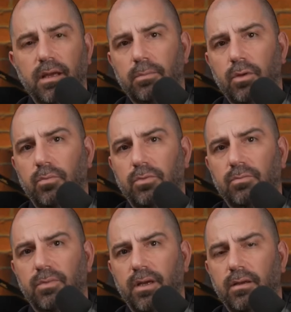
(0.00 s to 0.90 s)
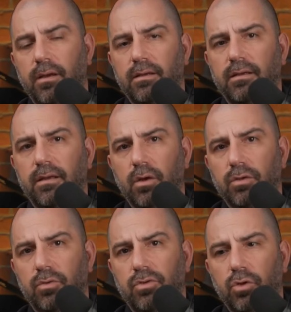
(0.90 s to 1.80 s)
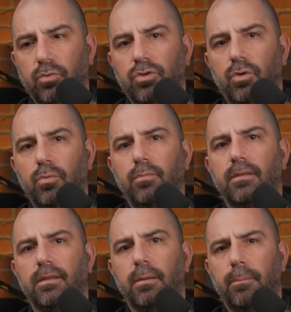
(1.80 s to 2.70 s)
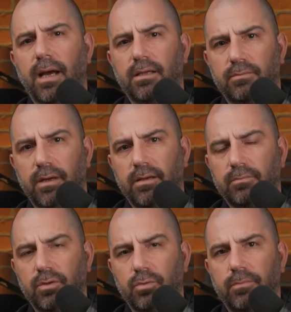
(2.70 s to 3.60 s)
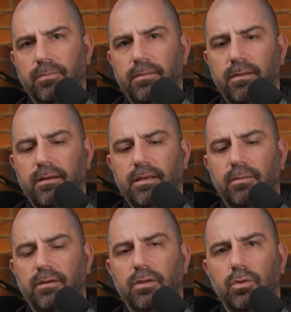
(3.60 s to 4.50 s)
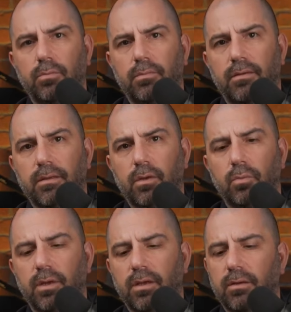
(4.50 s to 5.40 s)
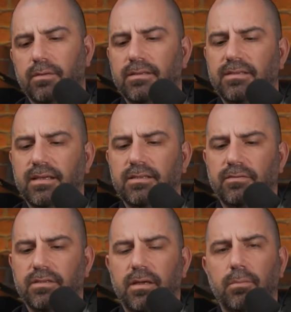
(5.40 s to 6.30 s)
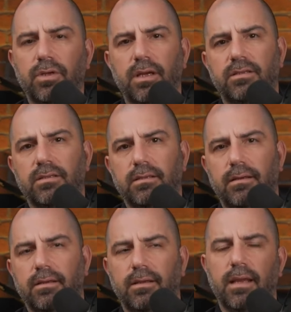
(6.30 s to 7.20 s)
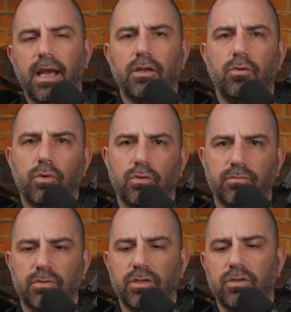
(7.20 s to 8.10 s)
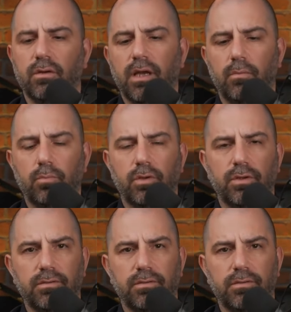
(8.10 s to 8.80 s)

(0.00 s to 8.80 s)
optical viewfinder, it also shows you a magnified view, giving you a real sense of the subject's actual digital output.